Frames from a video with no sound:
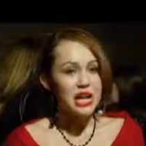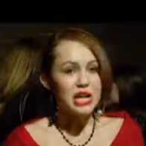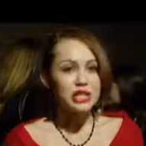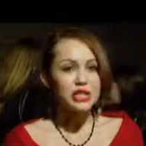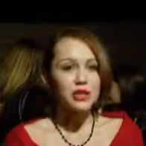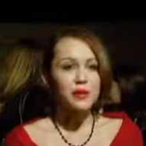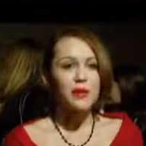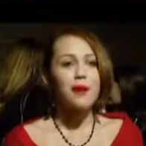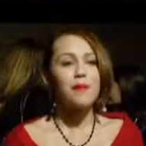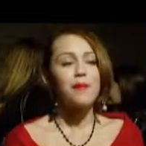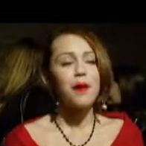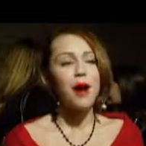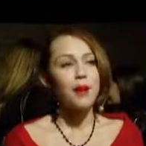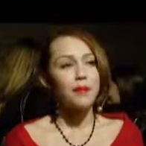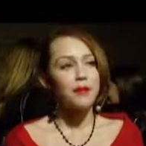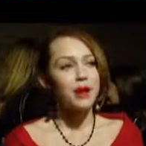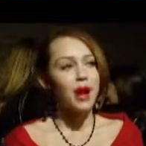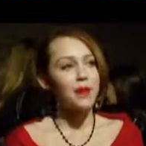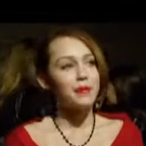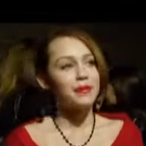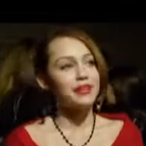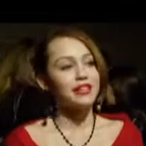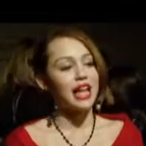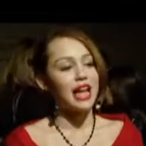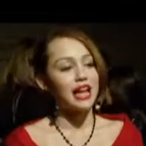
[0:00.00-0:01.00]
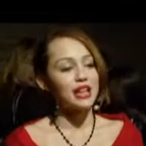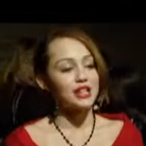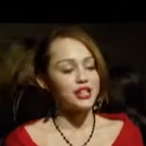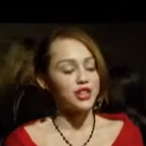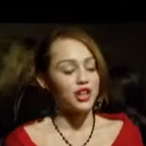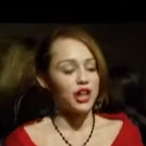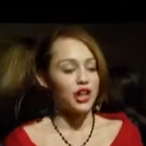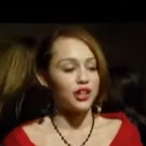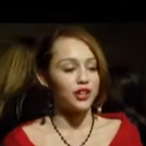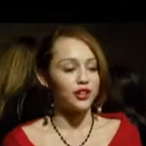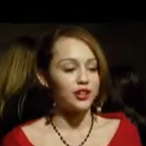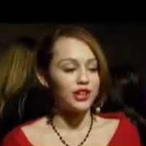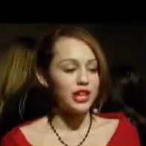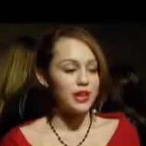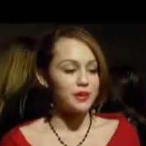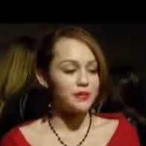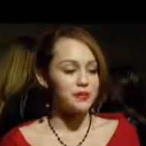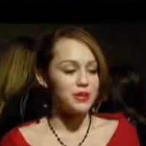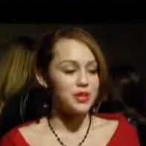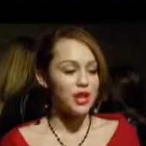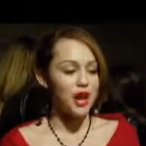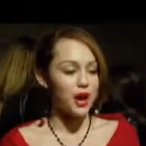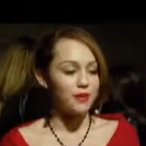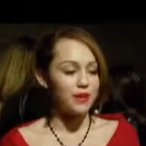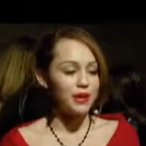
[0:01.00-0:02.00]
So my mom got me last year Hello Kitty
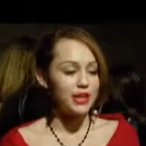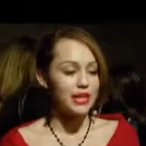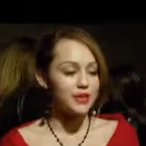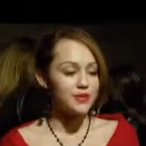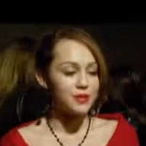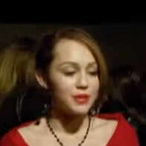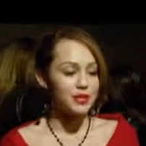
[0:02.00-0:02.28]
pajamas,